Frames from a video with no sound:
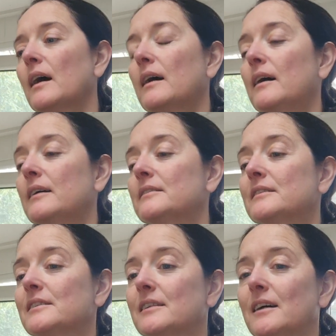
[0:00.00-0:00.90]

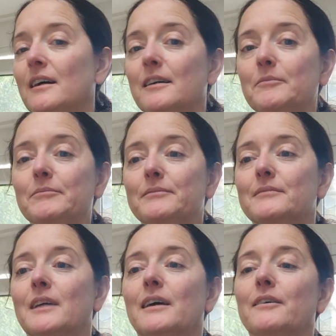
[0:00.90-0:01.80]
and
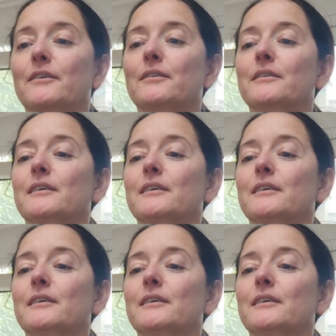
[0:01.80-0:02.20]
now